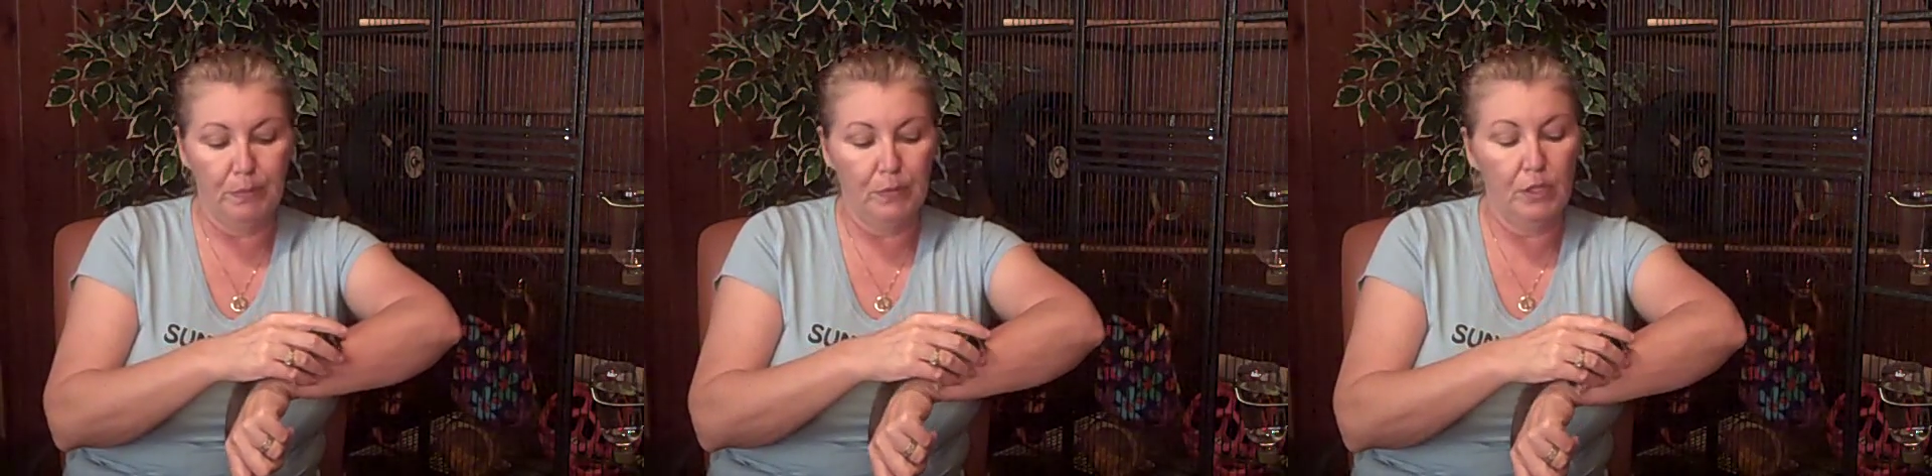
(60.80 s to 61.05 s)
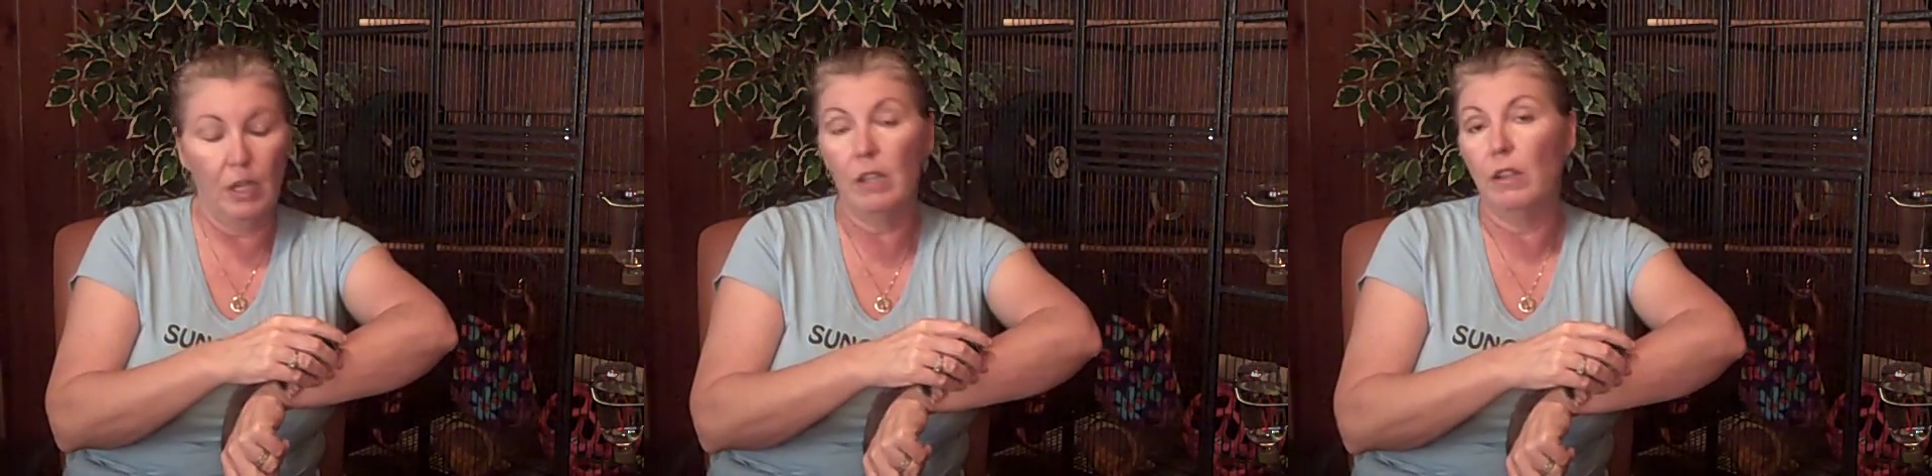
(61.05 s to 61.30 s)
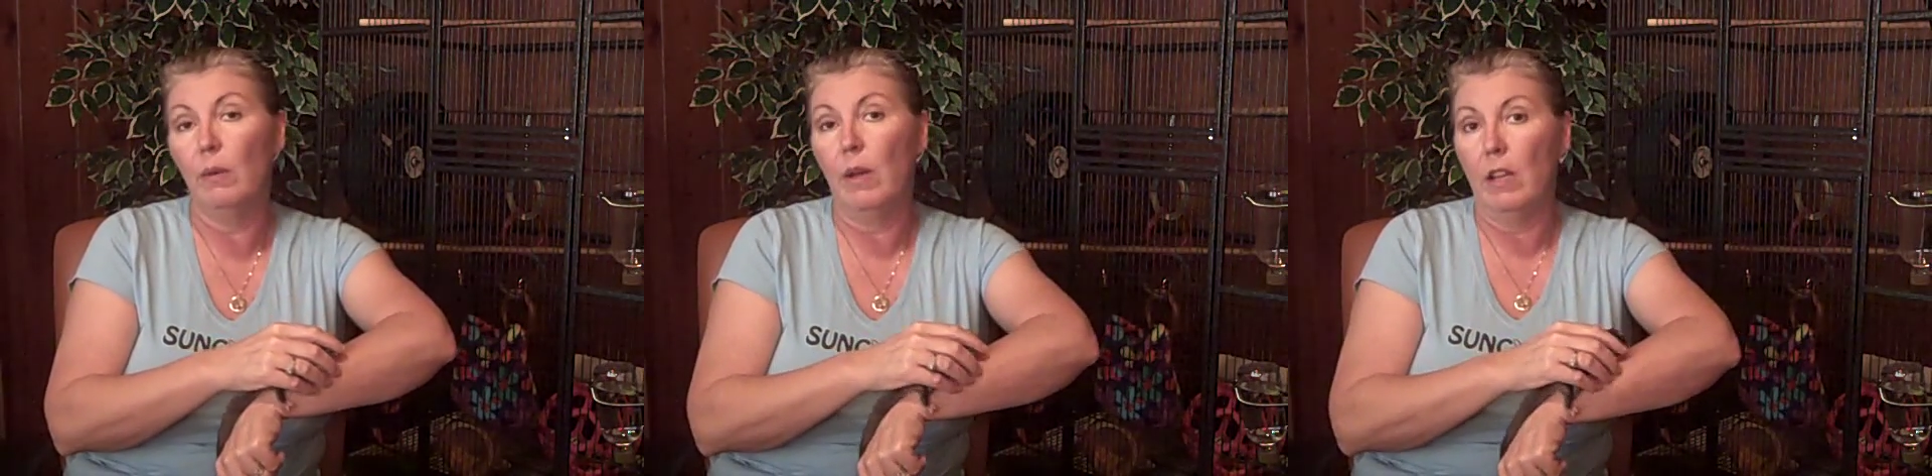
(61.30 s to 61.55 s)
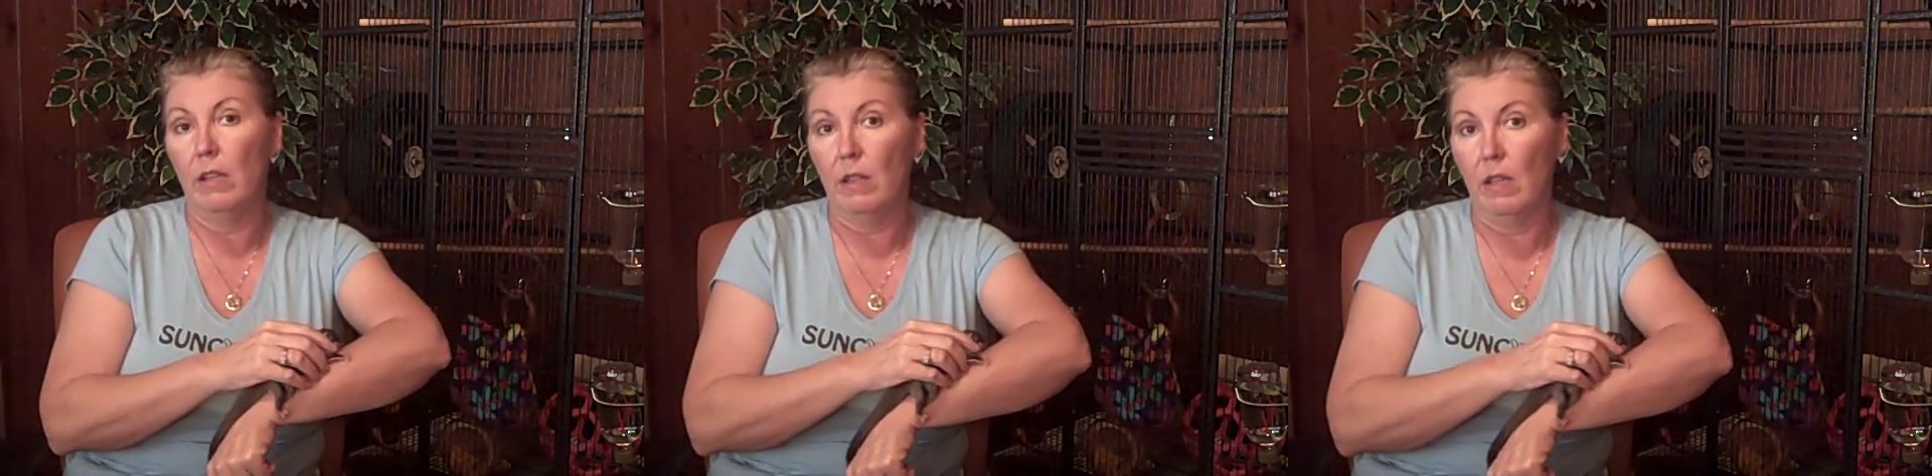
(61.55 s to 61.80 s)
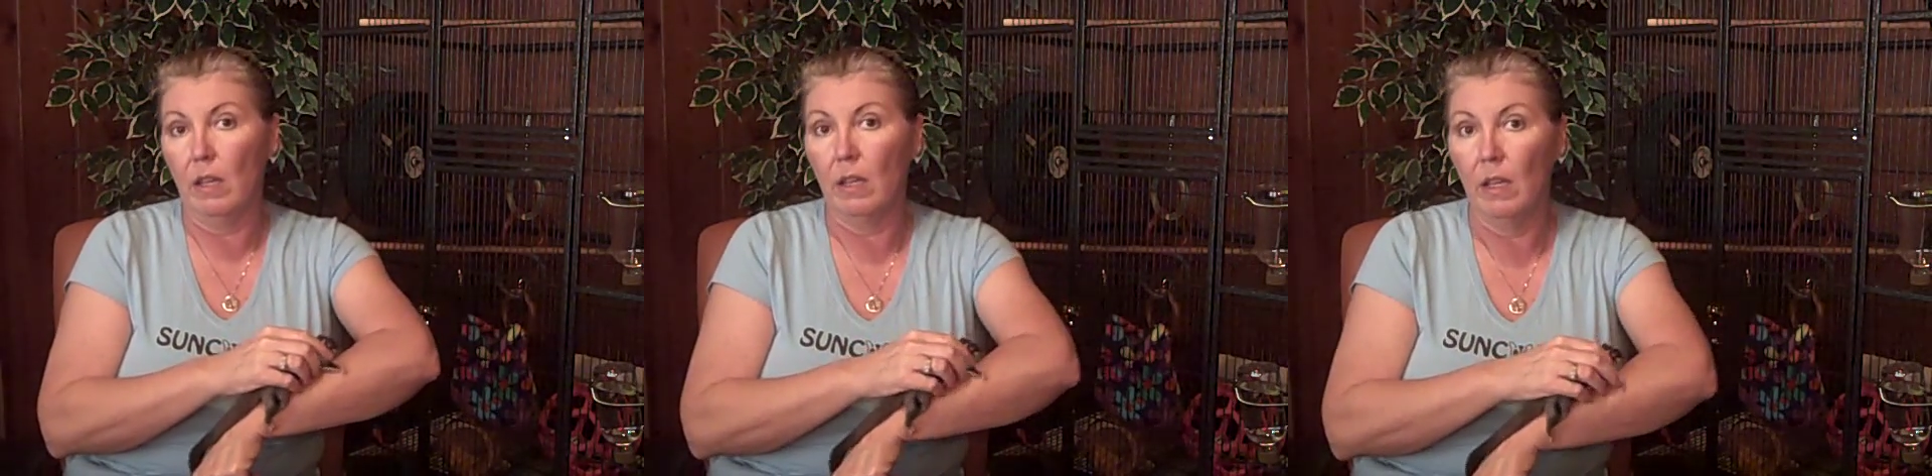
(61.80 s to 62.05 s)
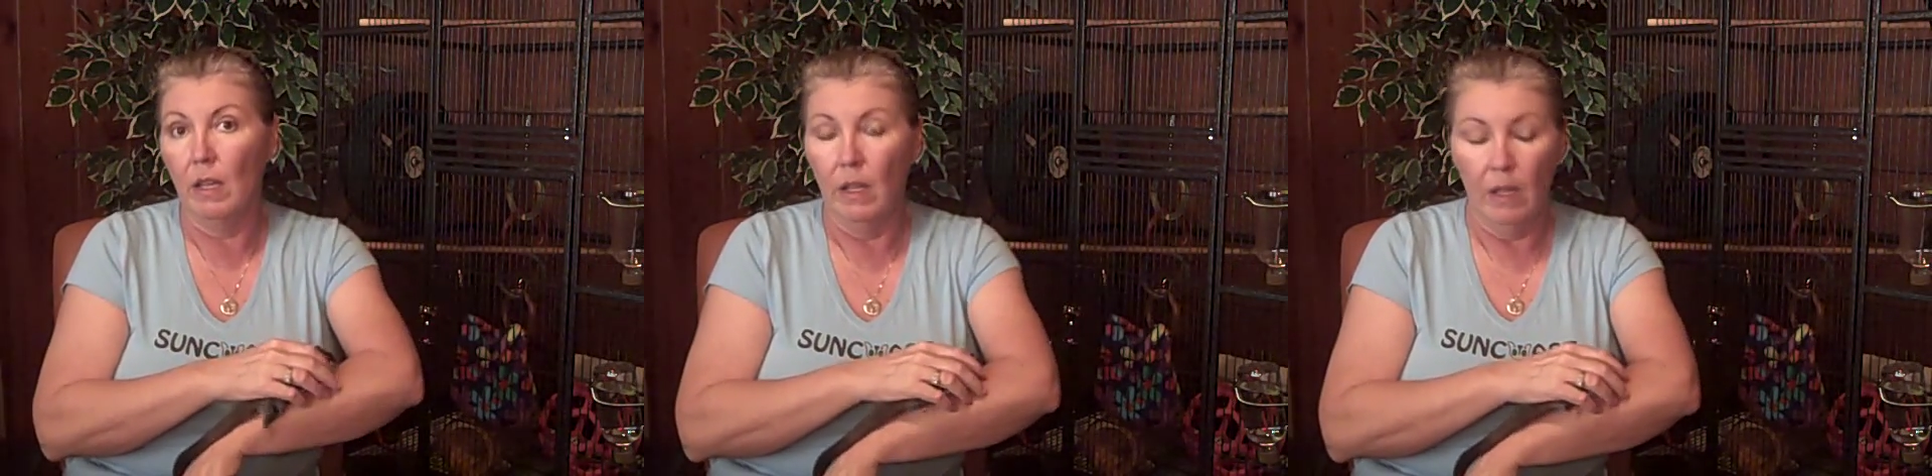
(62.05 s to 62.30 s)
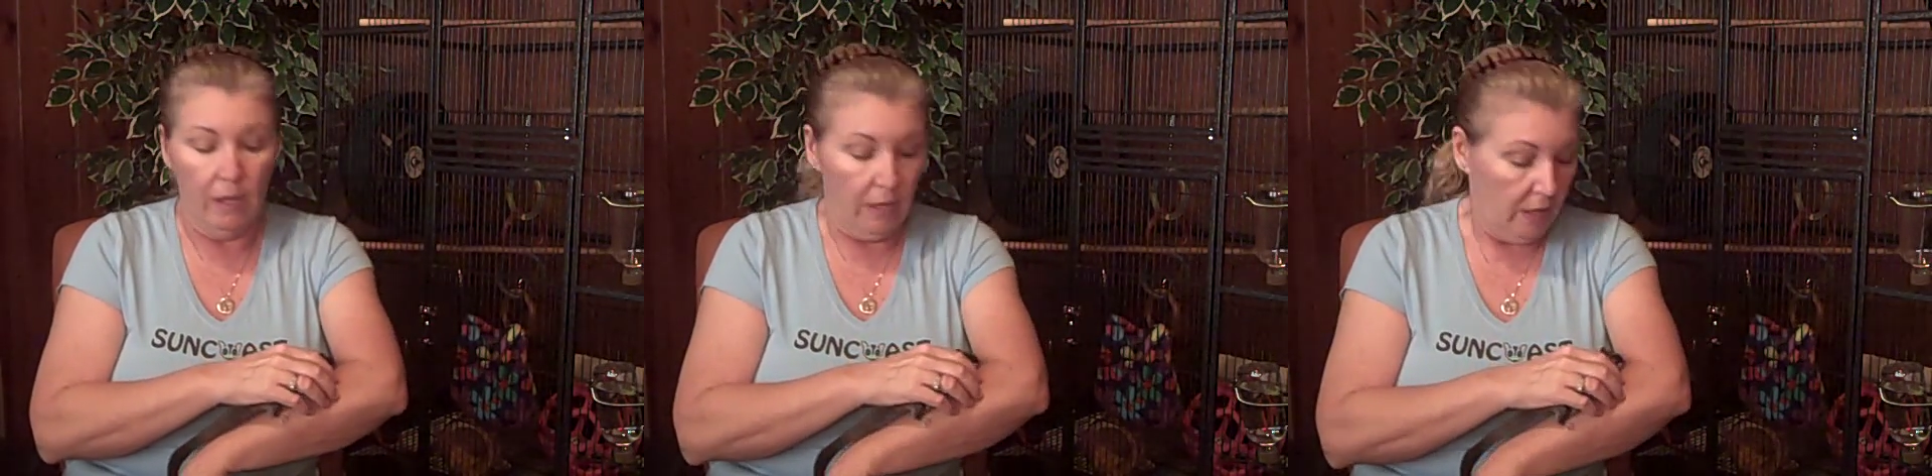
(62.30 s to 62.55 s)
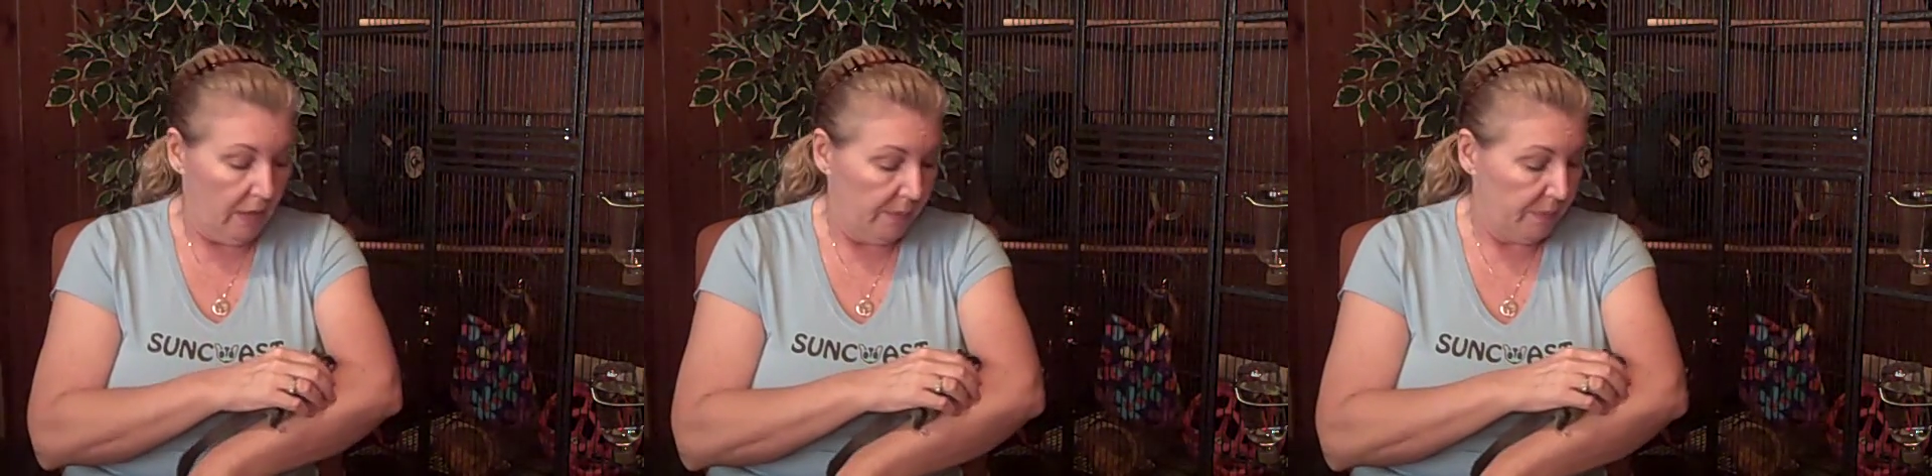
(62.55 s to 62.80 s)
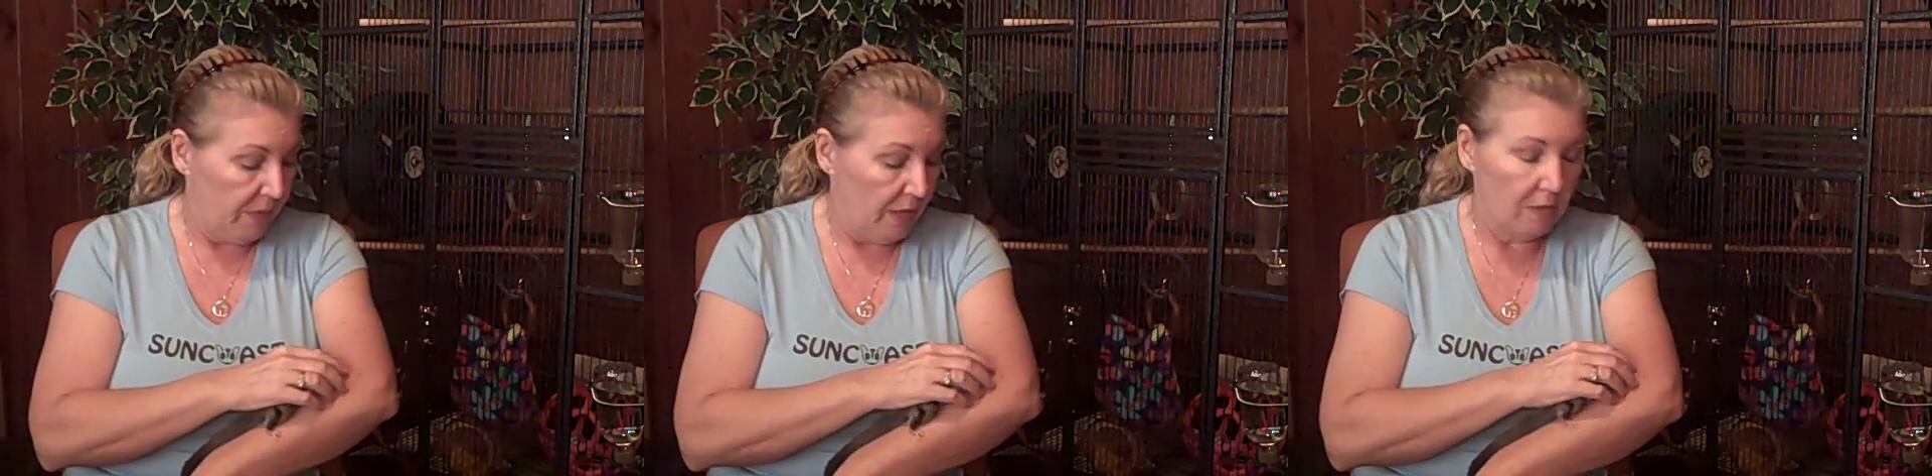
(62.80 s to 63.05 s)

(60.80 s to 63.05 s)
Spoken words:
could do anything. They